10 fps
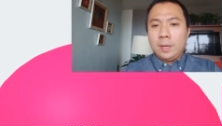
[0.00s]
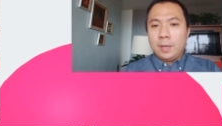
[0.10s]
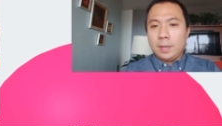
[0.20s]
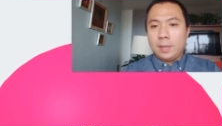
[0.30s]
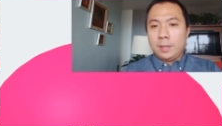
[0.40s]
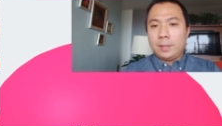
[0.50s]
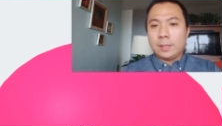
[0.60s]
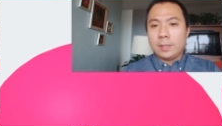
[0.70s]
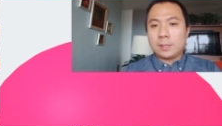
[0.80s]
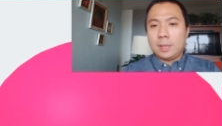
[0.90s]
a
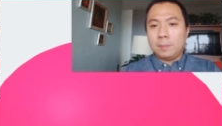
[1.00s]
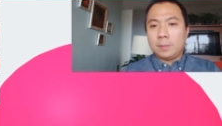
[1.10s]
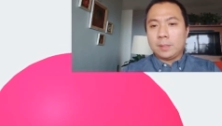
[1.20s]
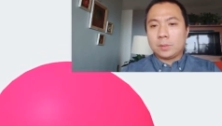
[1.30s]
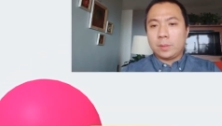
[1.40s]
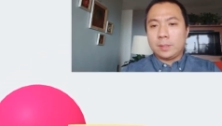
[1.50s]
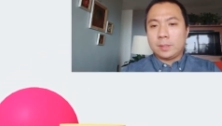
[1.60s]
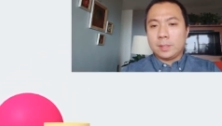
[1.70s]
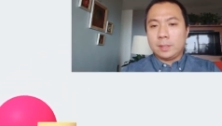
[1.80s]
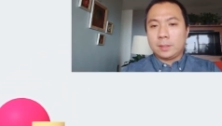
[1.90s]
desktop. That's why it's
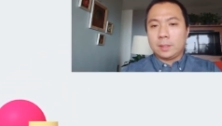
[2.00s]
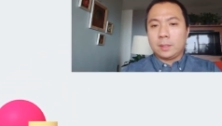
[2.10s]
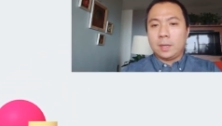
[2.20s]
a little